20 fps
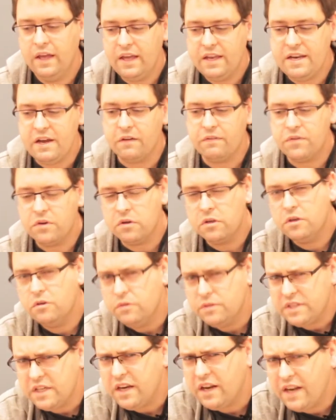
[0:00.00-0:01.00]
Now, if you're
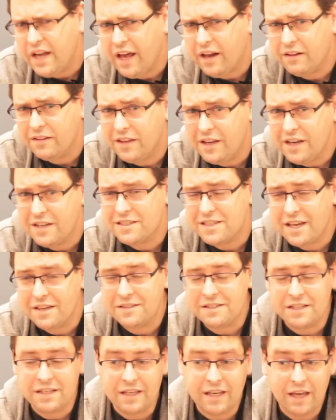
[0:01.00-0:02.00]
using an analytics
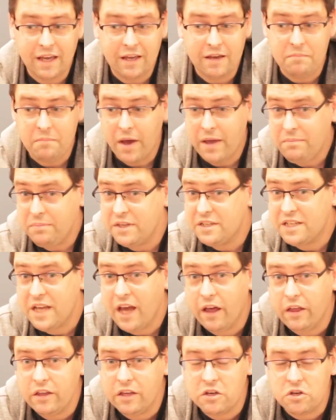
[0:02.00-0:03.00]
SDK, it might be
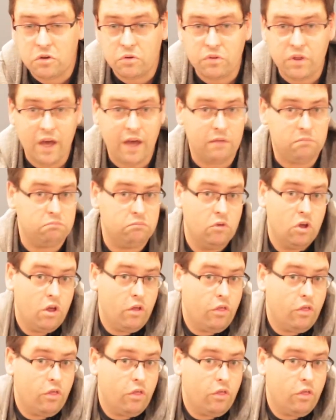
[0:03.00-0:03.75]
telling you that